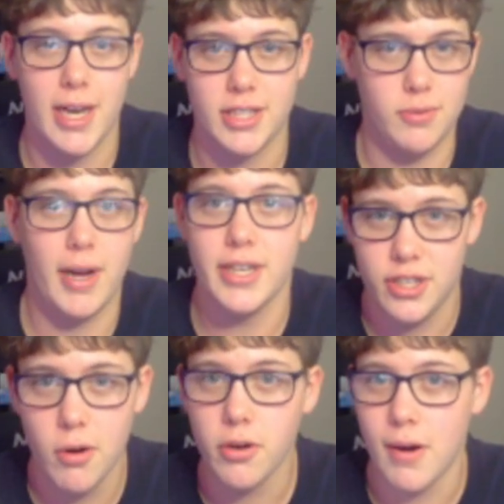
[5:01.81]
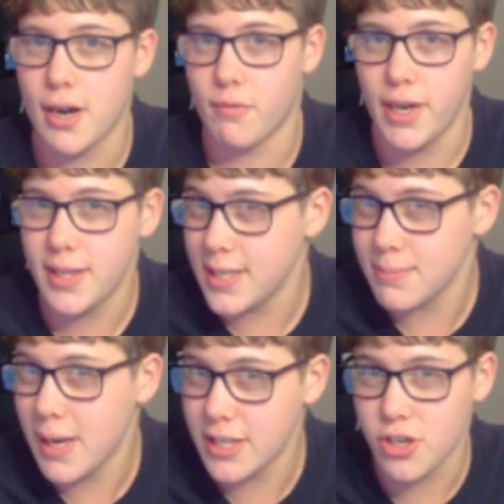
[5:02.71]
So I don't know how to rate this
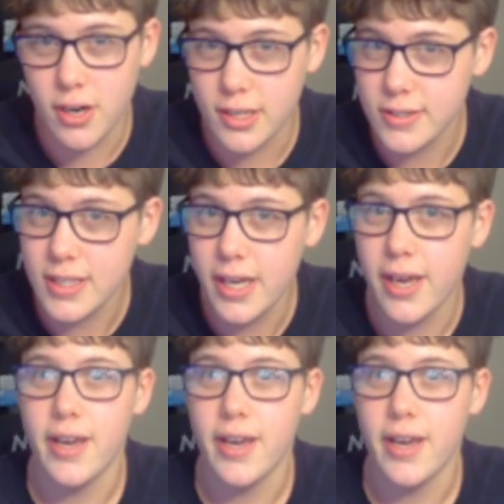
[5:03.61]
match, honestly.